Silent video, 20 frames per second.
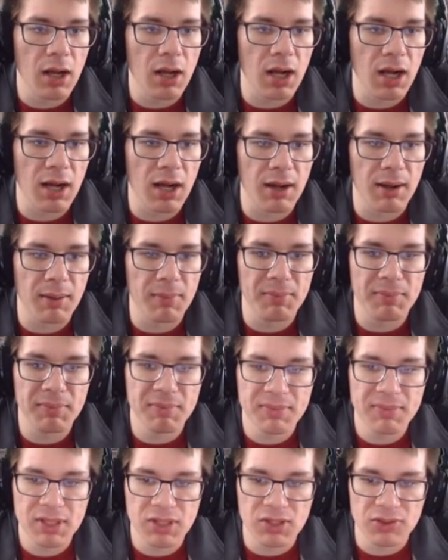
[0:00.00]

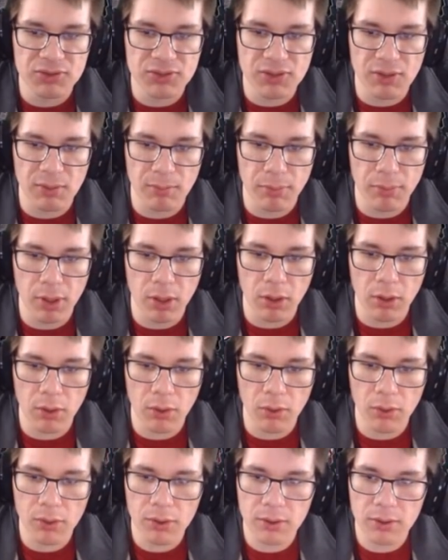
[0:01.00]
Here's the
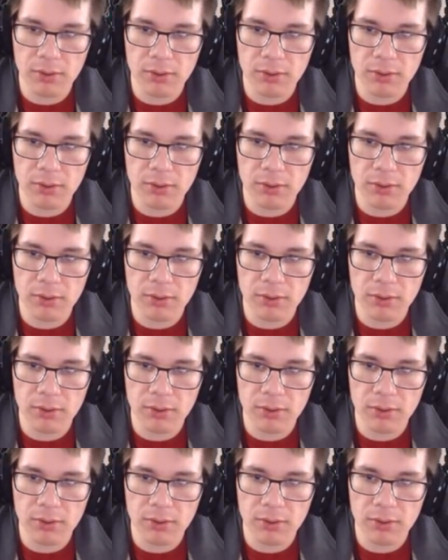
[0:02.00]
bow.